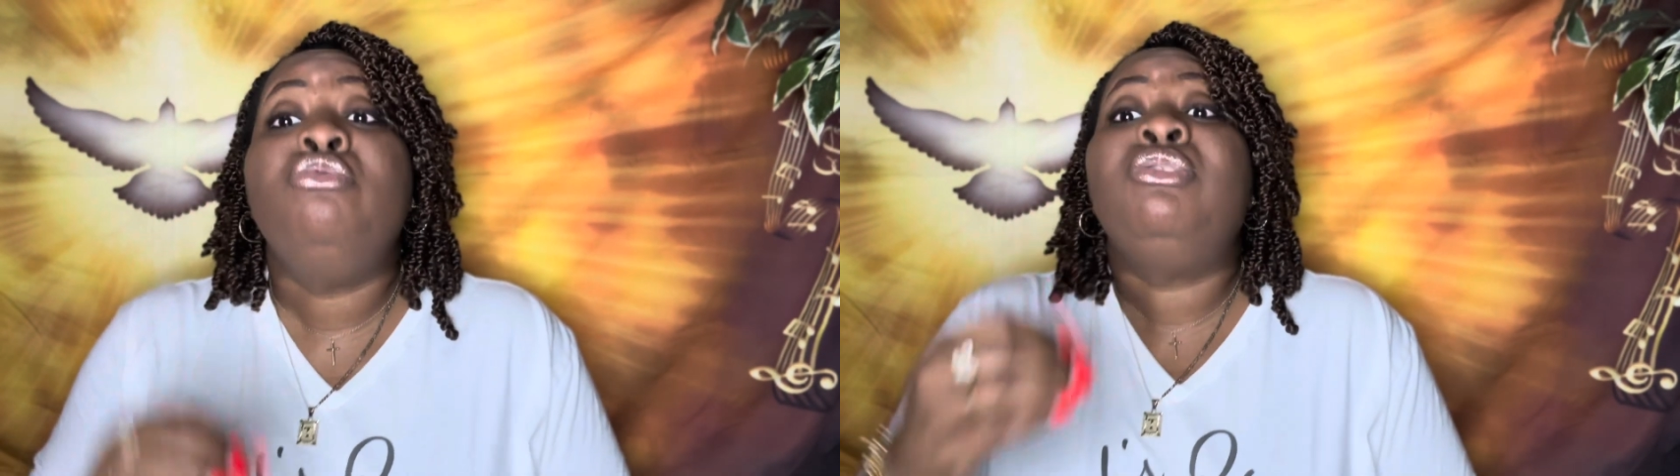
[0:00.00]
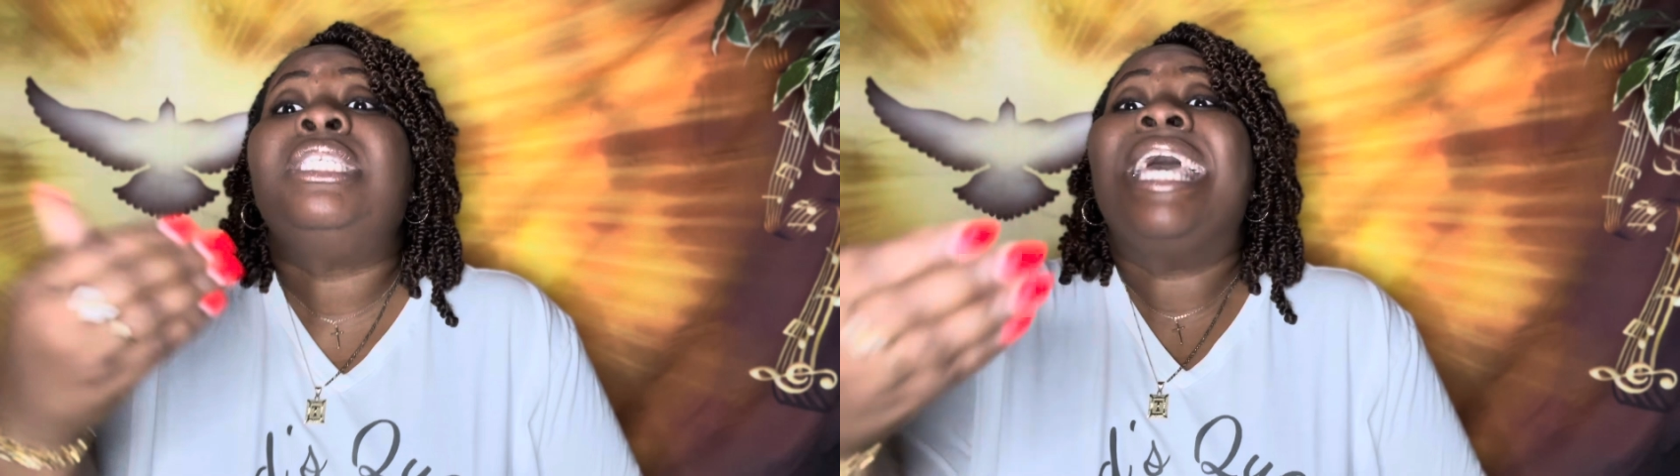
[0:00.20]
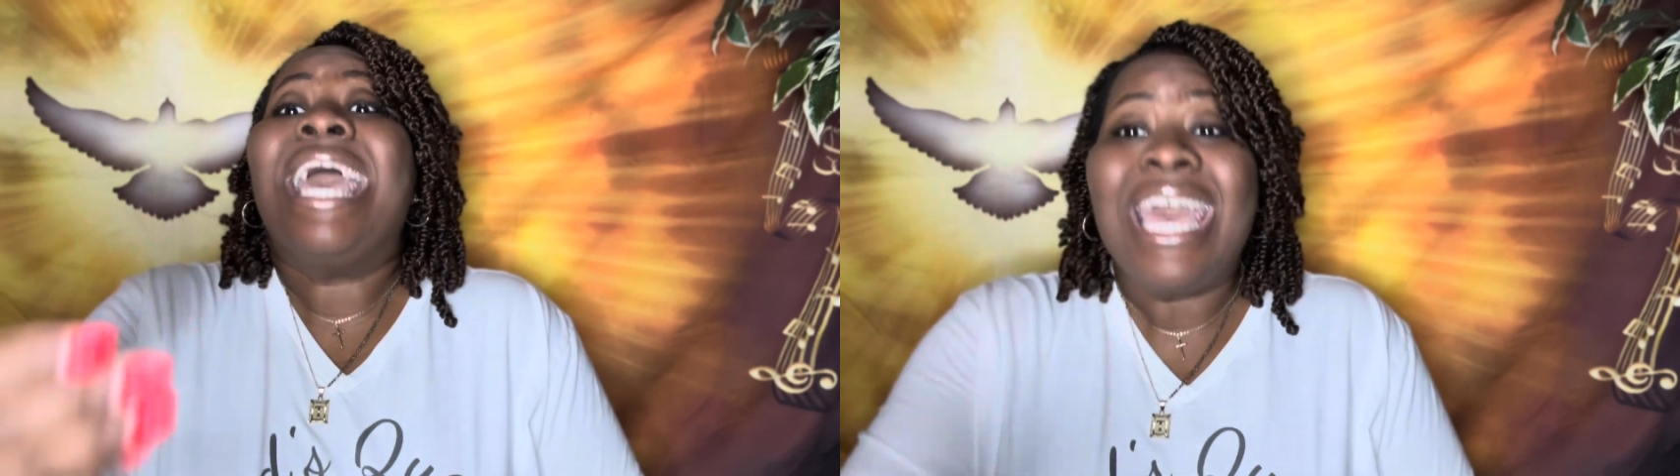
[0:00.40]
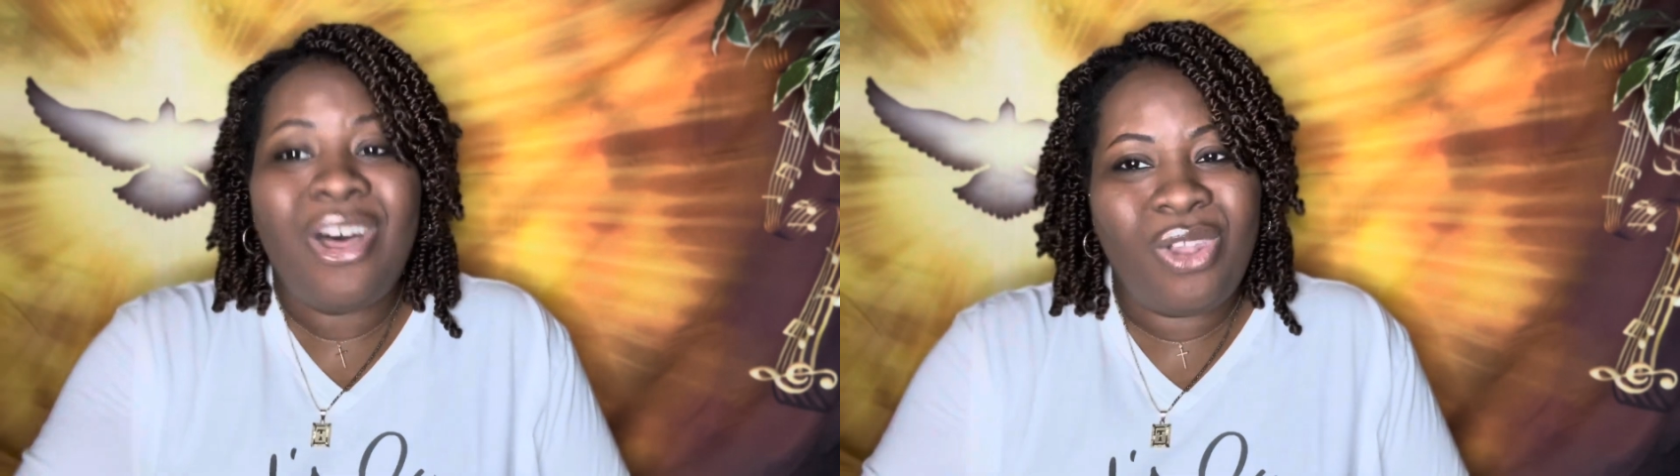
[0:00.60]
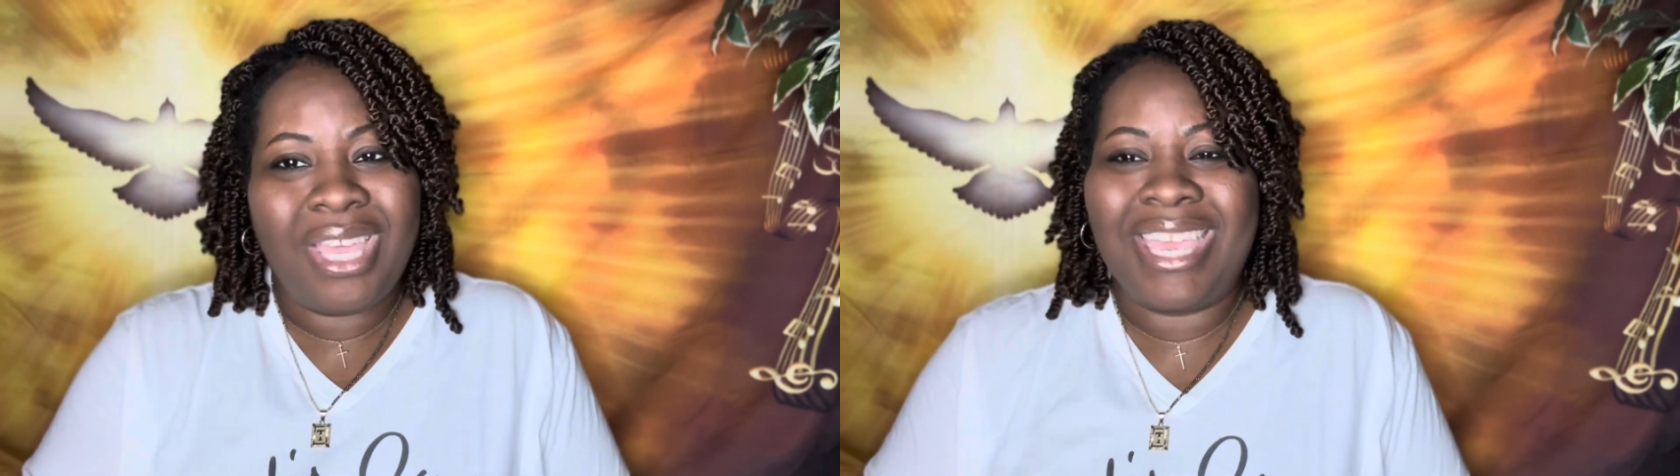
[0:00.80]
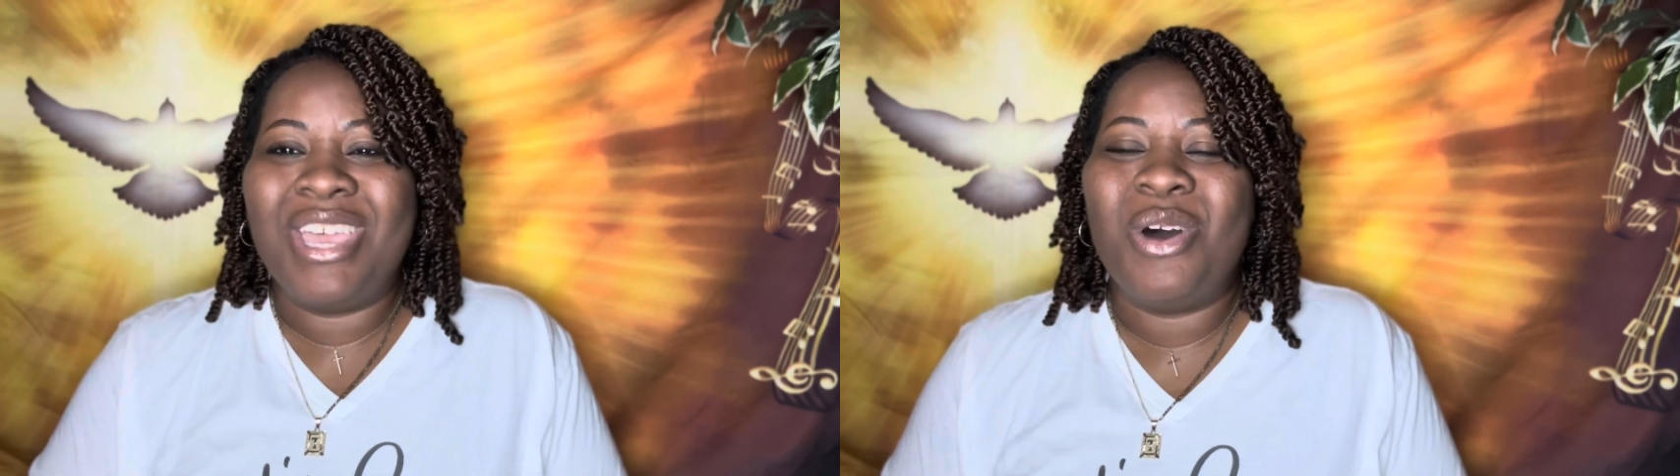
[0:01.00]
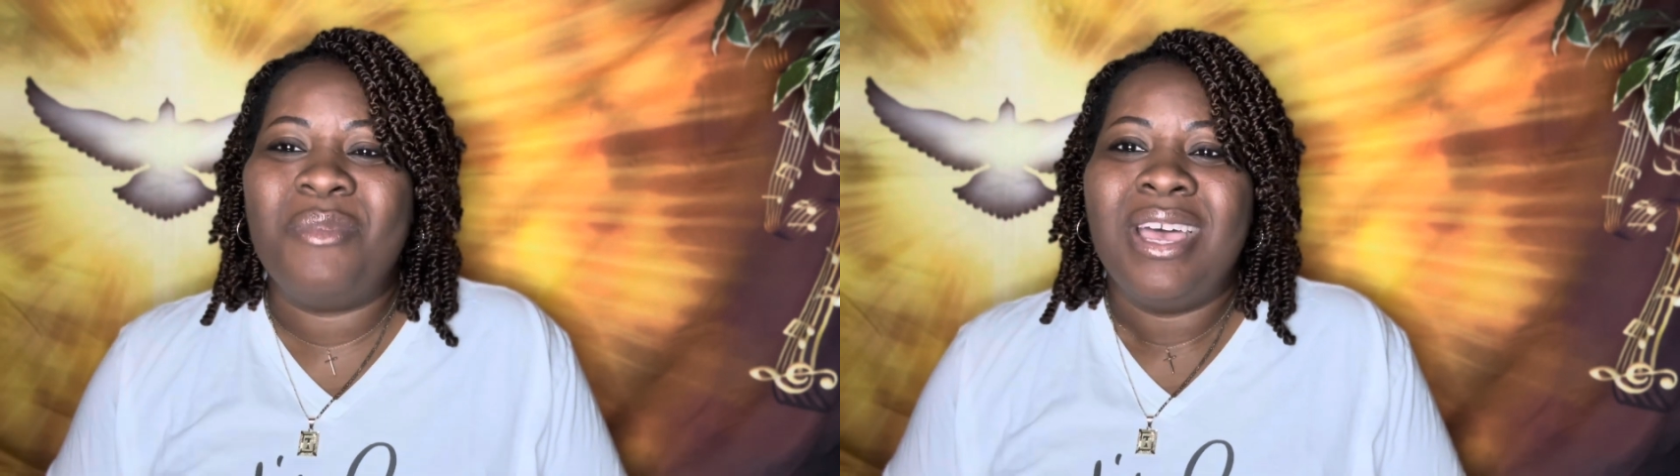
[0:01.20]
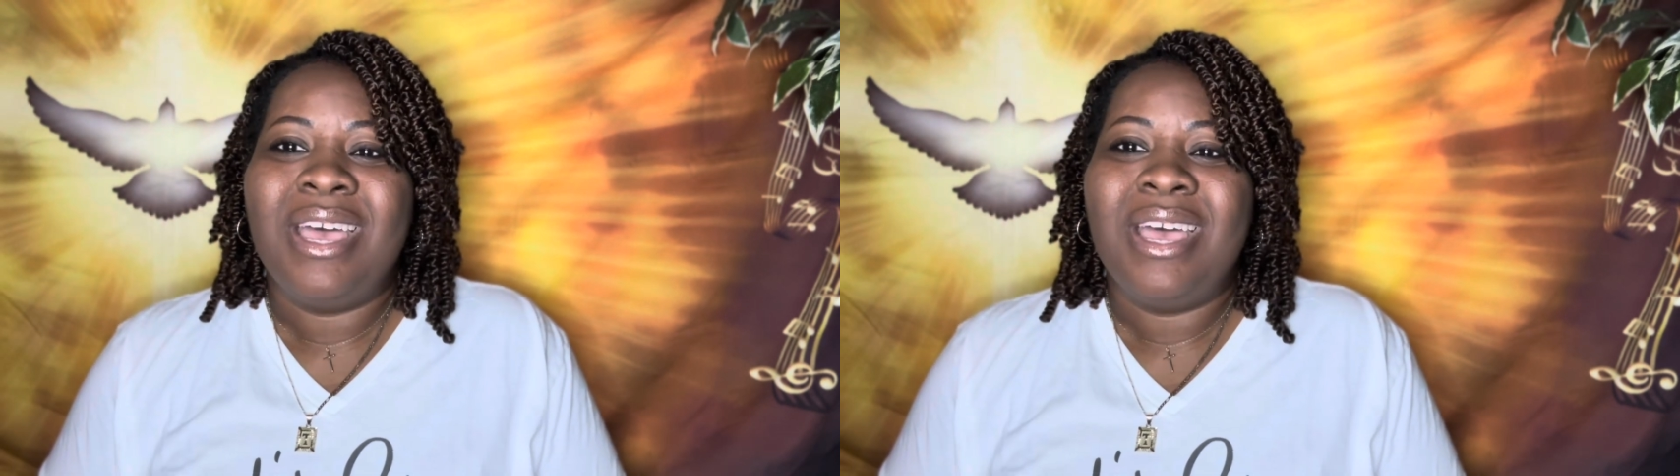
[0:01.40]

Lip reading: tell him